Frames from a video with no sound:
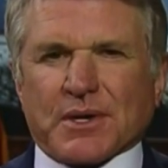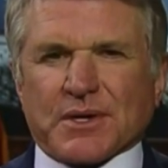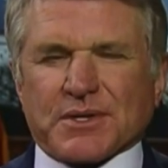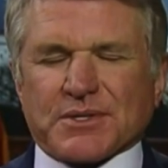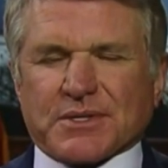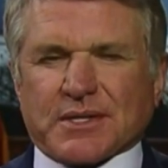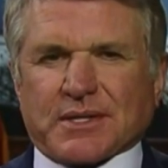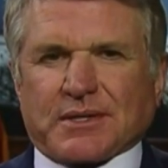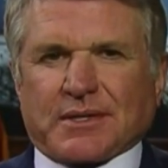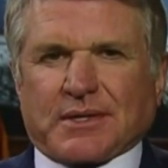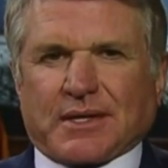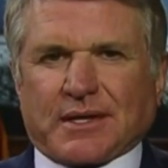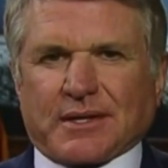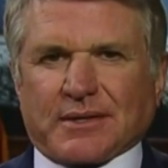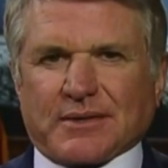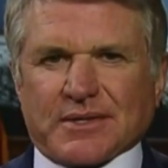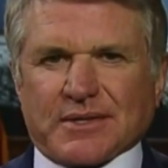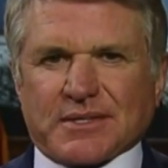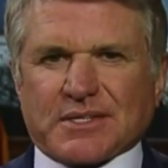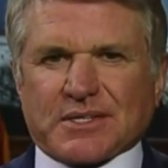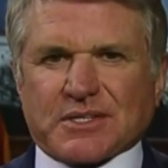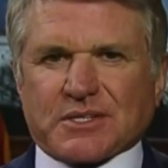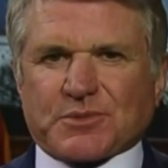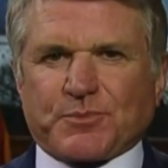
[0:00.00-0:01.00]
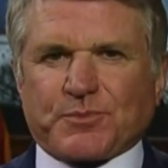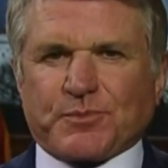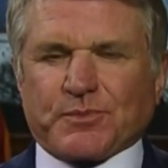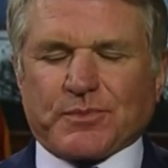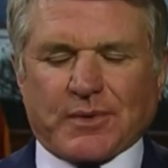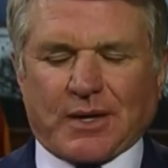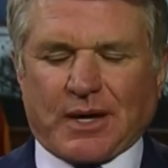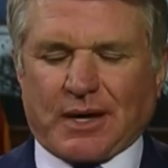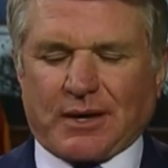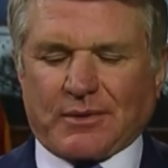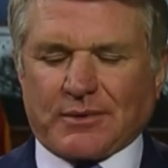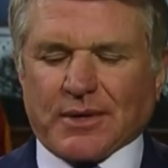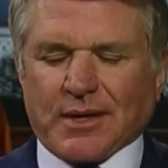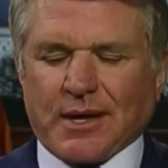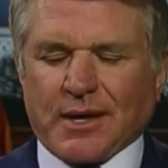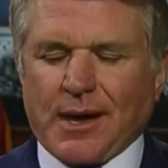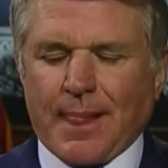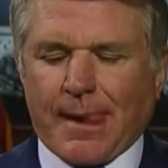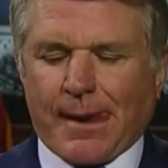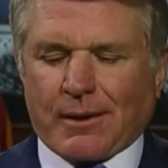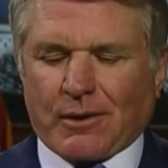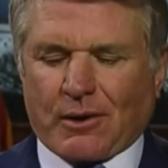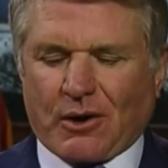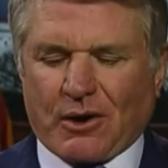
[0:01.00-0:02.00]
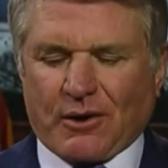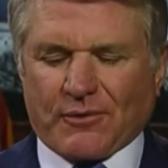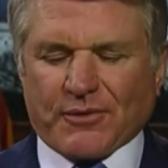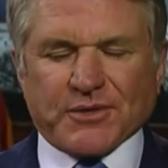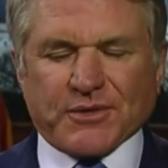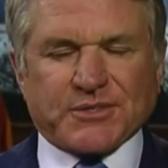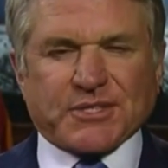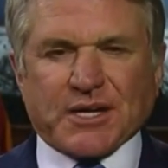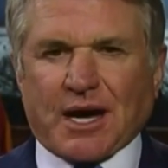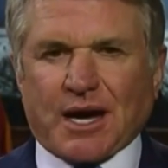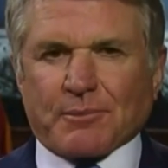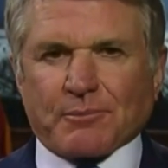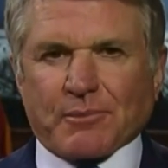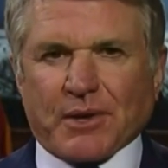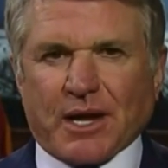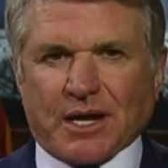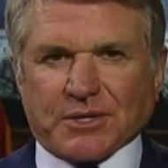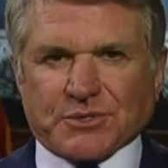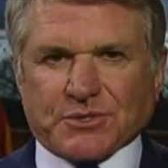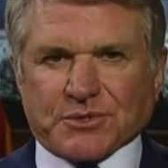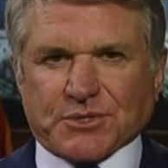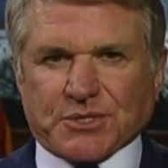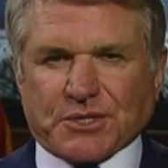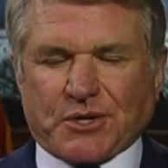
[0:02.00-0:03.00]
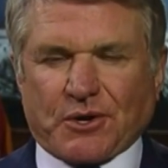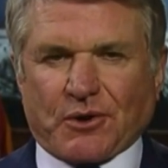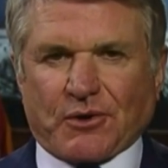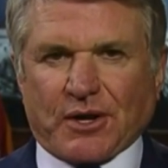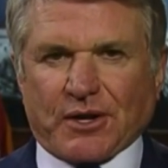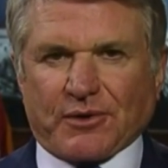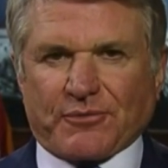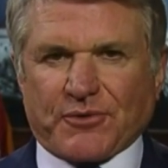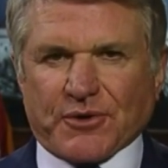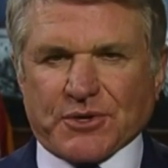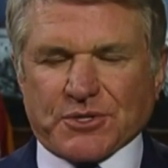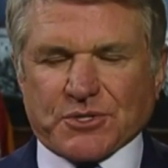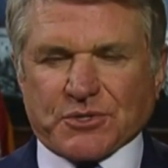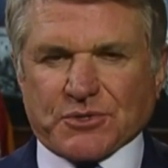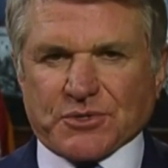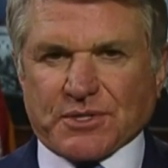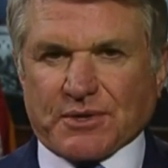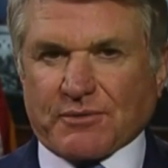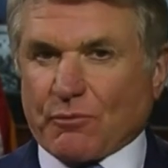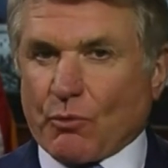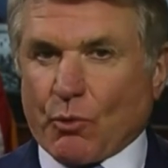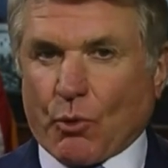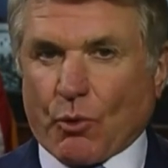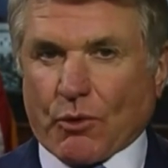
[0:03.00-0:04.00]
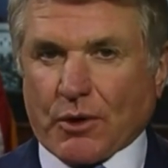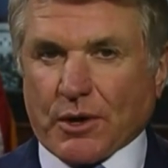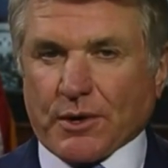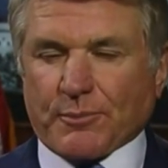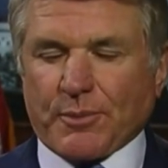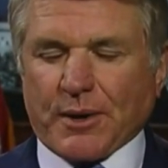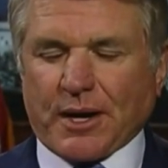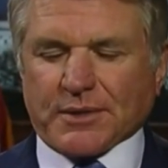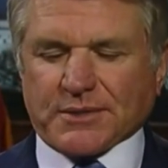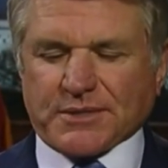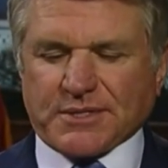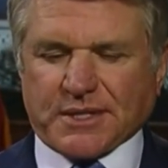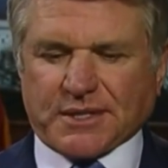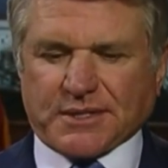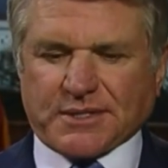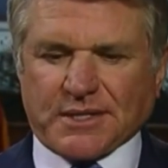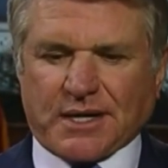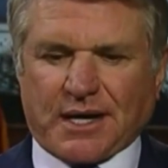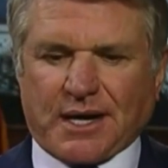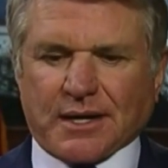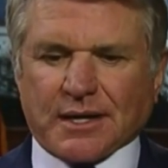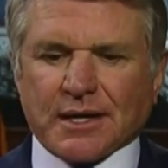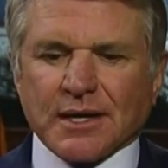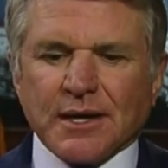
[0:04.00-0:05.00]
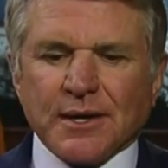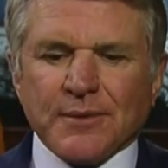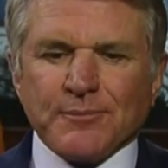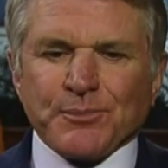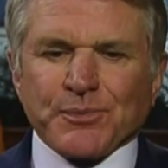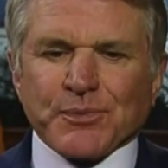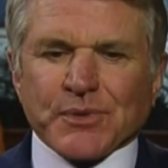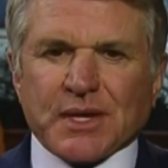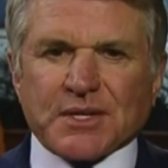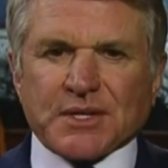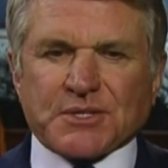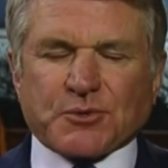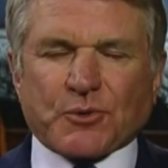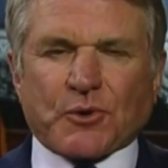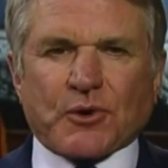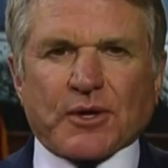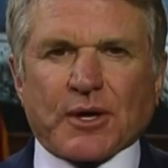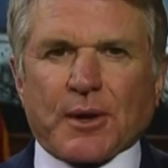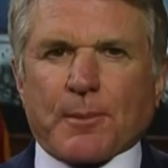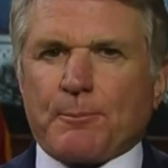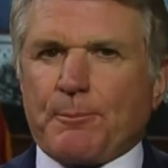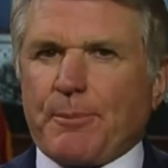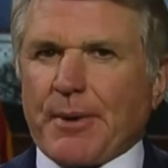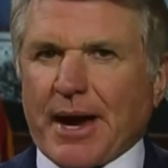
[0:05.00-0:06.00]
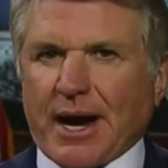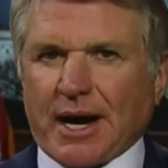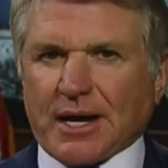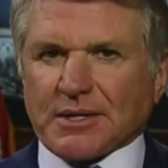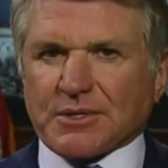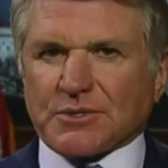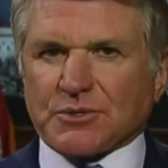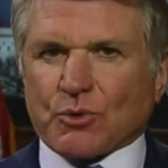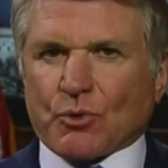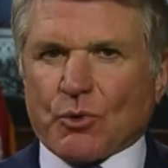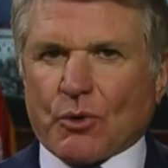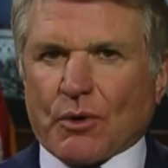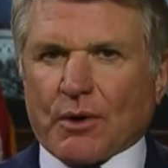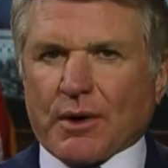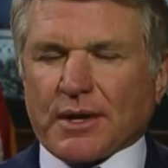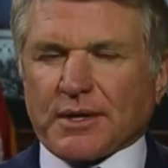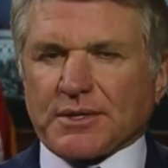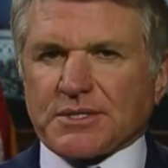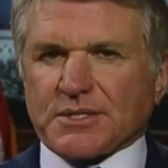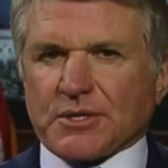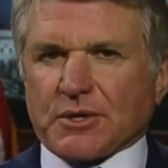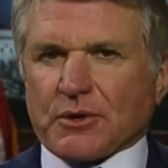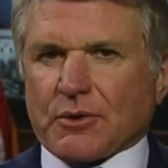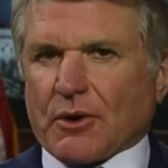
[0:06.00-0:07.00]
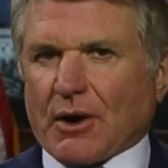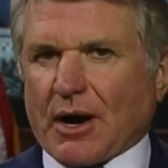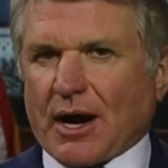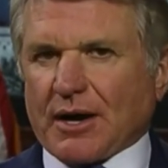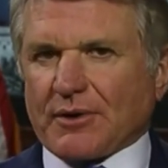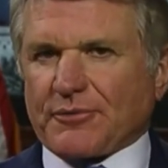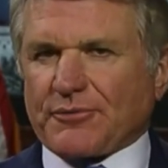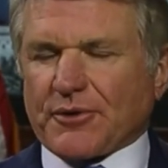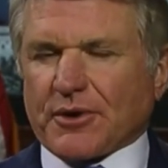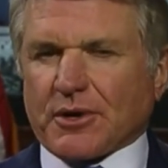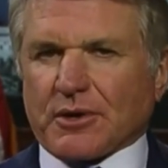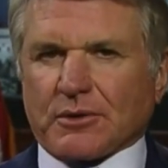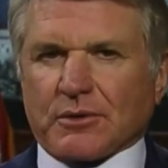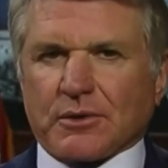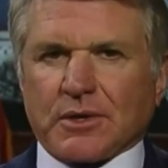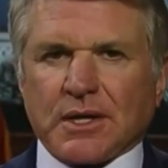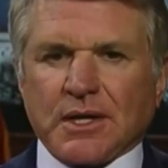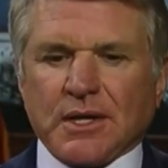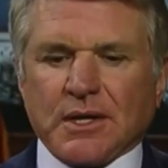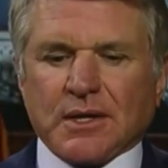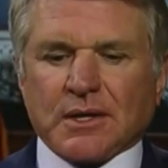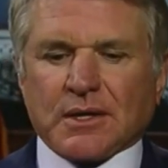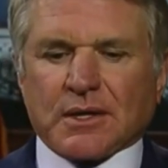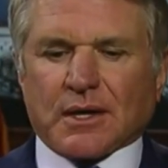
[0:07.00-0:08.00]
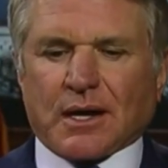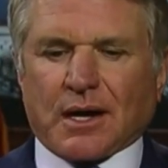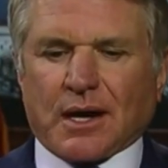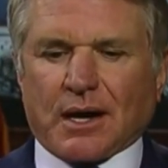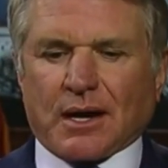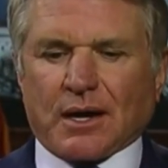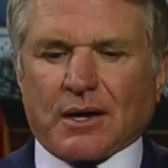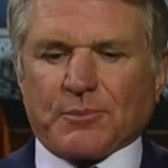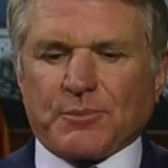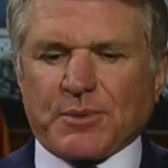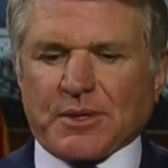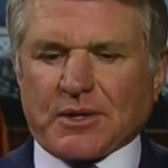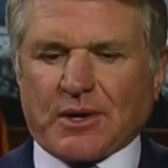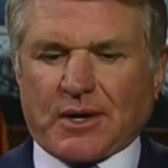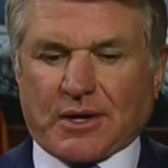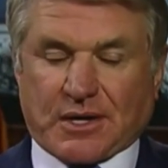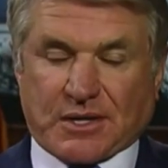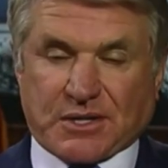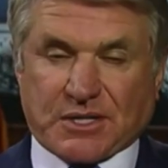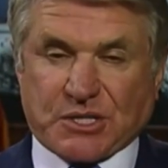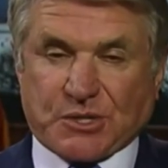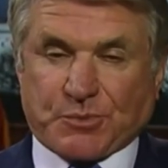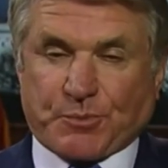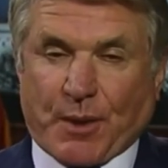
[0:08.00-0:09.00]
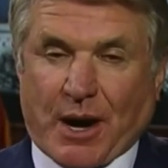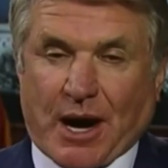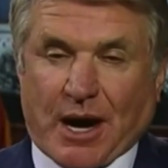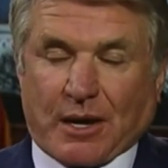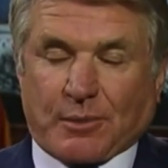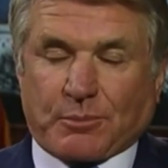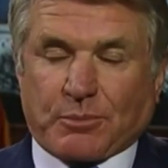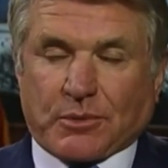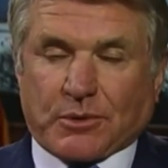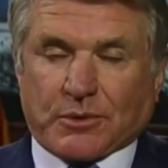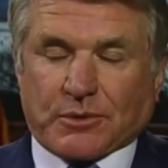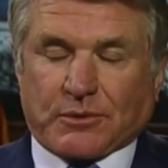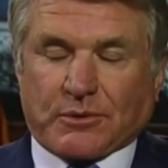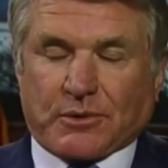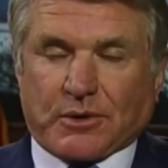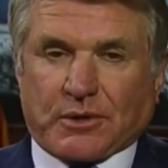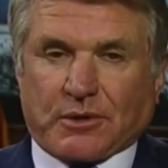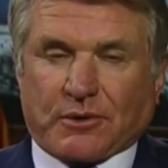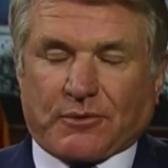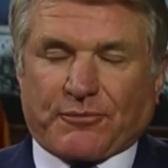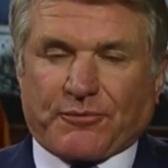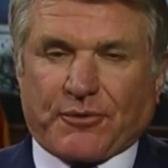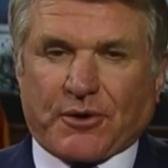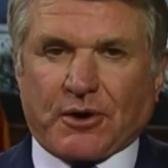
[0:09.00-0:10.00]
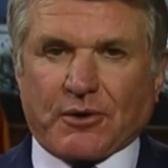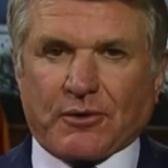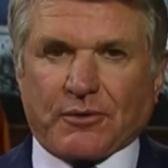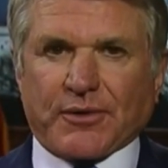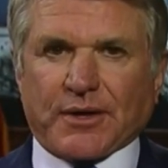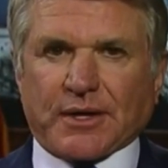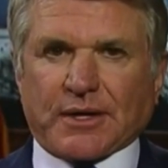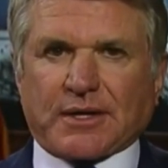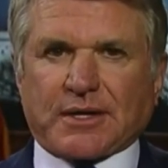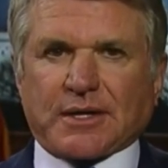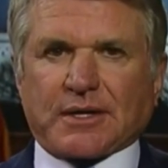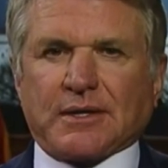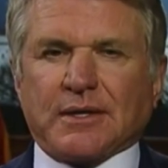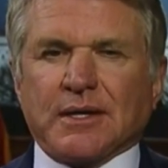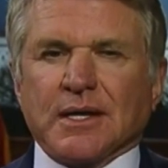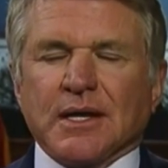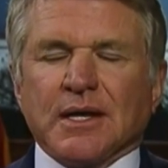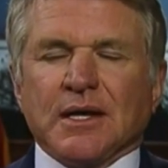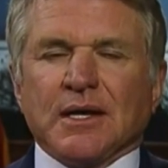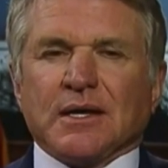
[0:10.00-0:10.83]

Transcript: is, and and this is uh, all the top national security officials have warned about TikTok. It's really a backdoor into your iPhone. Uh, it'd be like a spy balloon in your phone that can